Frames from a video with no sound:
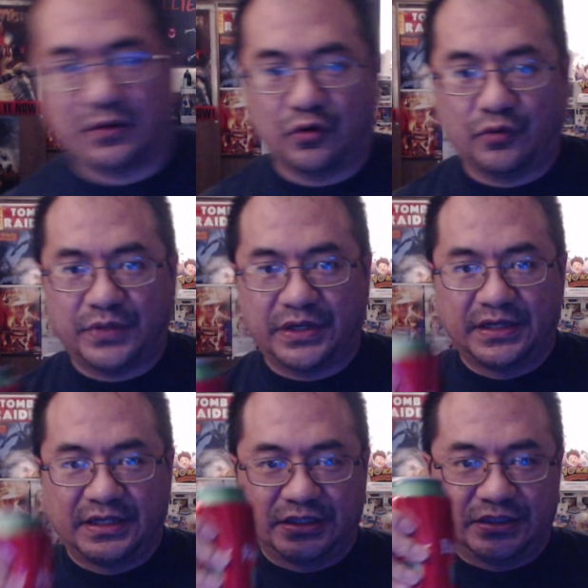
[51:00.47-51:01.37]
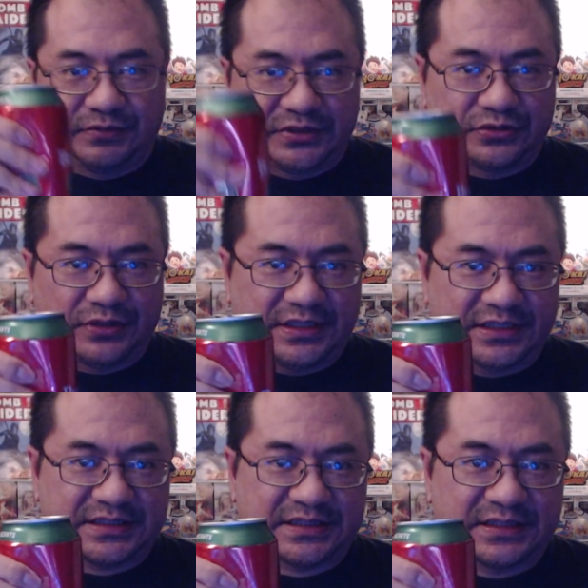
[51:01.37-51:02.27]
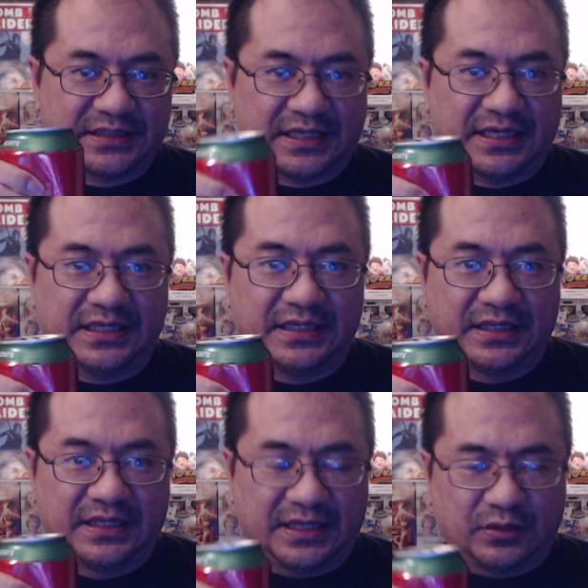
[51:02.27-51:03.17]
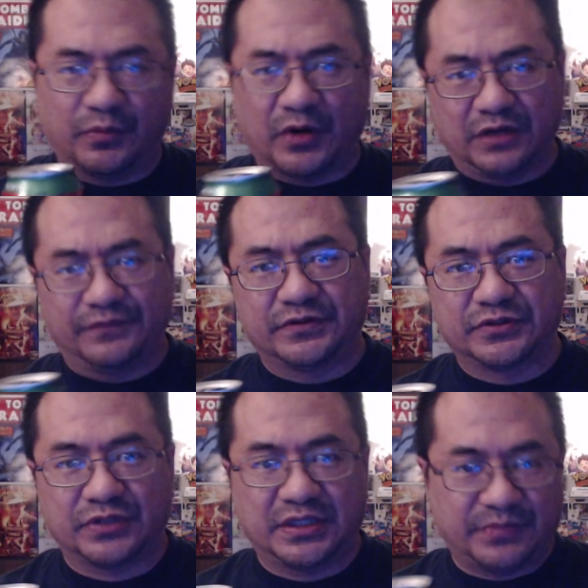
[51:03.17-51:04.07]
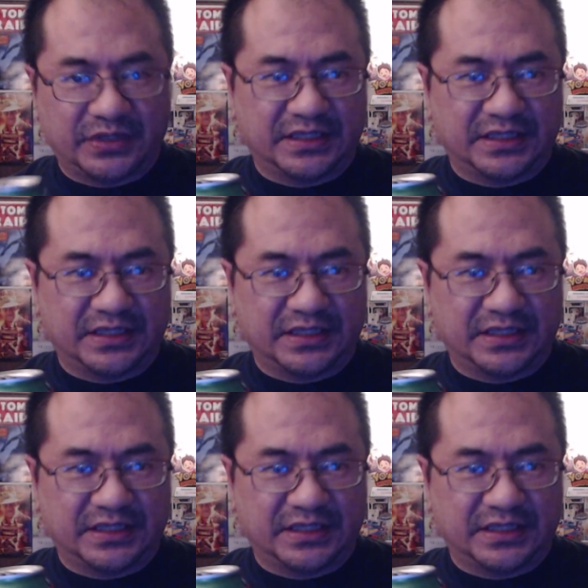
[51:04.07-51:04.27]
I hope you enjoyed this, Todd, and I hope all of you enjoyed it.